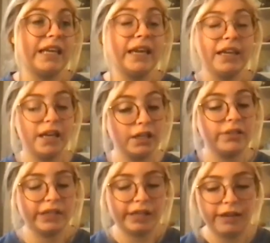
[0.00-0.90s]
here
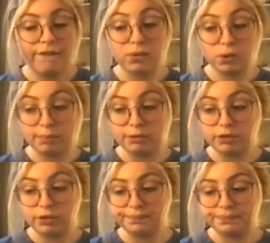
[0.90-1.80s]
it's very
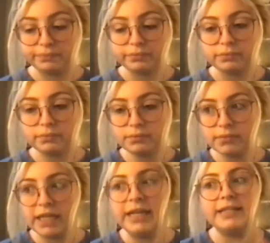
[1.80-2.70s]
affordable
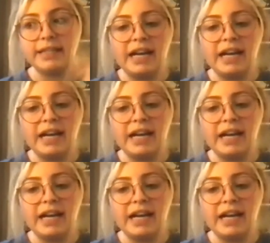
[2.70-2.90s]
and it's